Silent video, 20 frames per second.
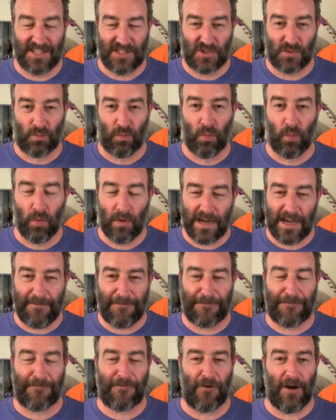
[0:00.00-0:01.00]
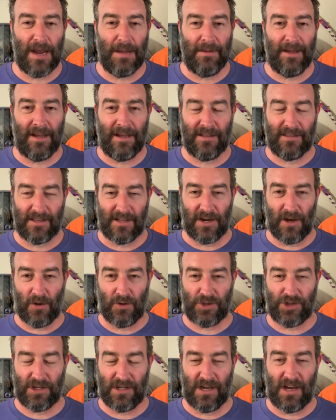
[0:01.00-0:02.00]
It's reframing the
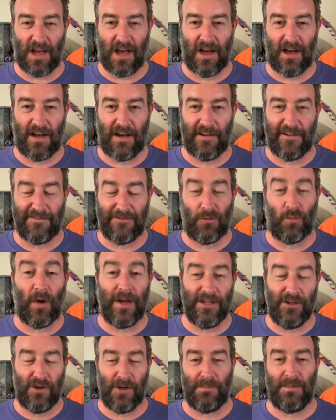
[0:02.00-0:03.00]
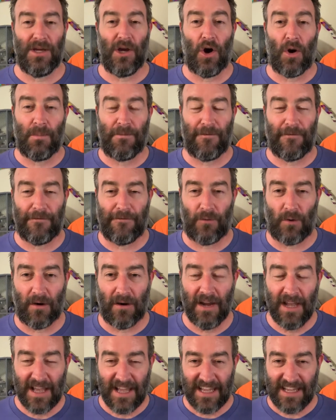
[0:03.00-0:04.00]
notion of what you can be hopeful for